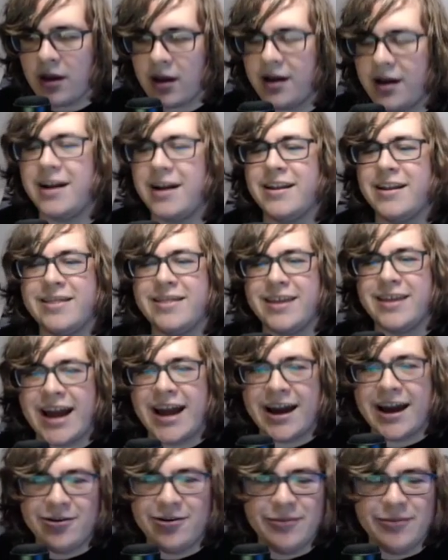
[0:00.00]
I didn't get the
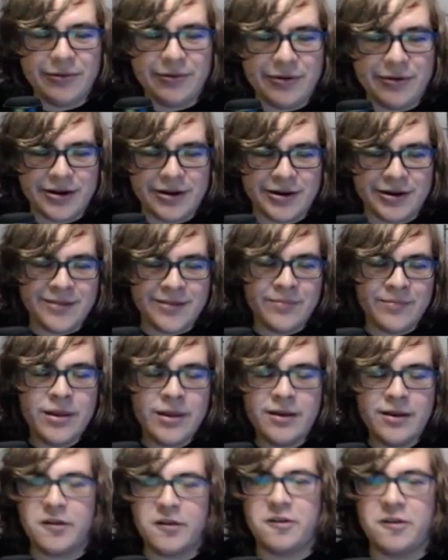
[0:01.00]
owl, but we're good.
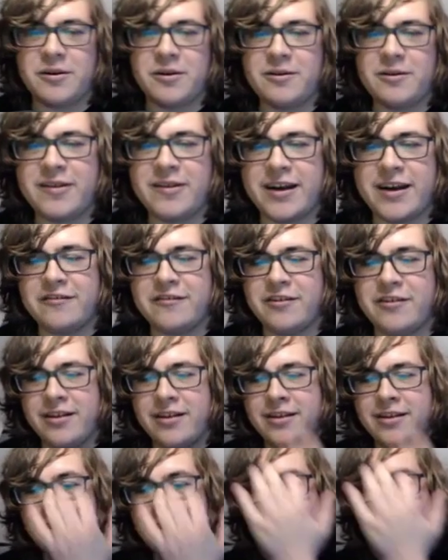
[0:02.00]
So this third section
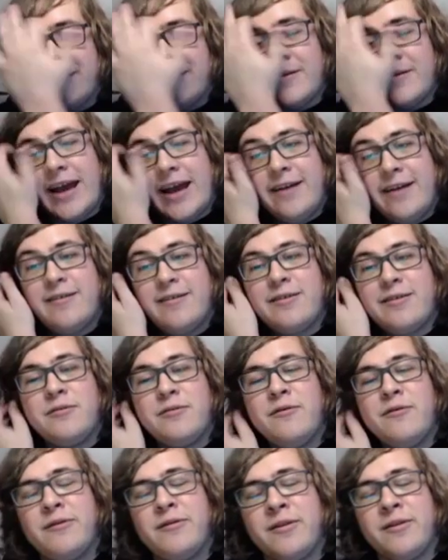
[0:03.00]
has
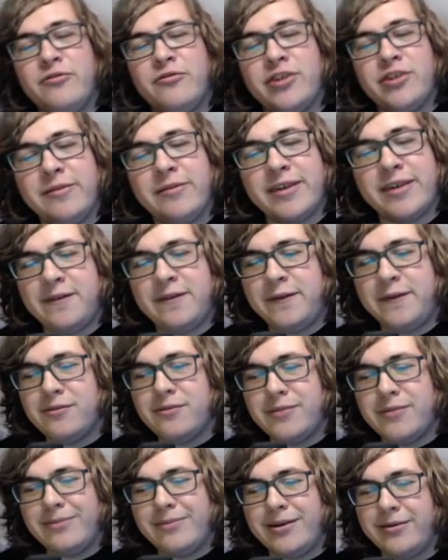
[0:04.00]
some jumps that I feel
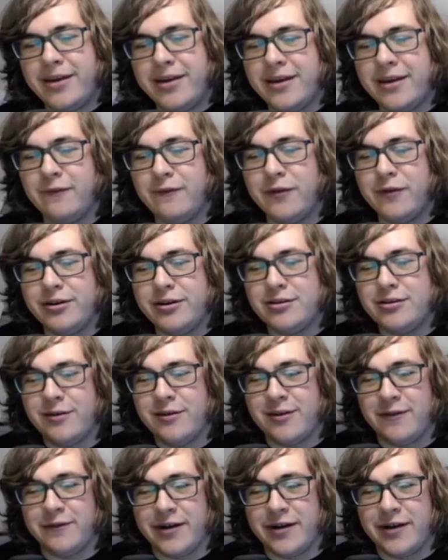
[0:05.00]
might be like really close
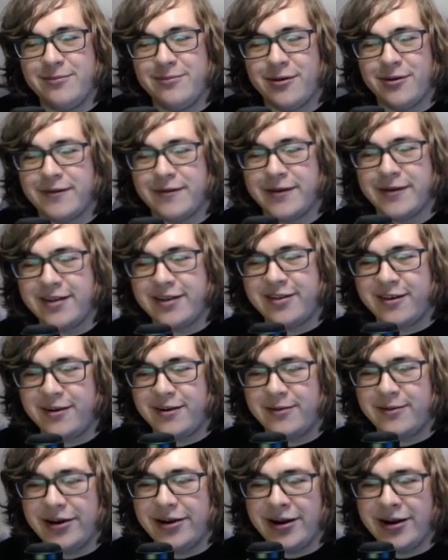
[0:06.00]
to frame perfect. So here
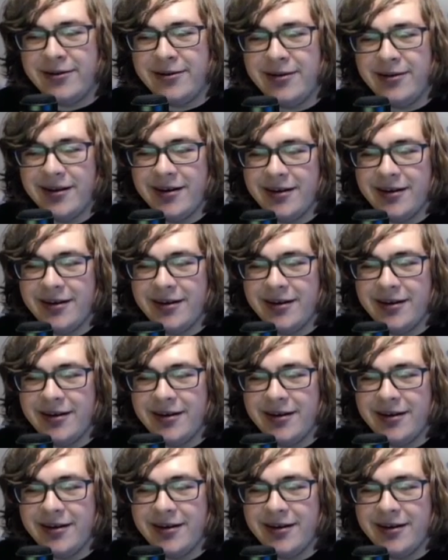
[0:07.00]
we go.